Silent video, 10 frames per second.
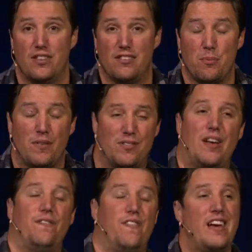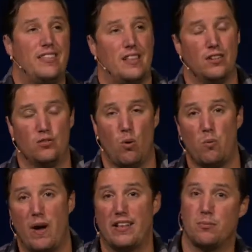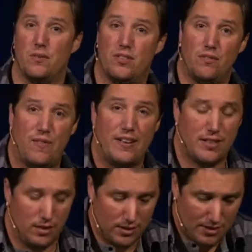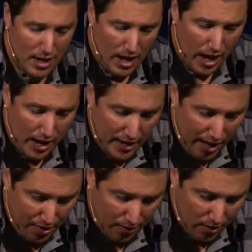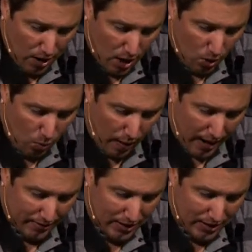And some of us have faith that looks one way, and some of us have faith that looks another way.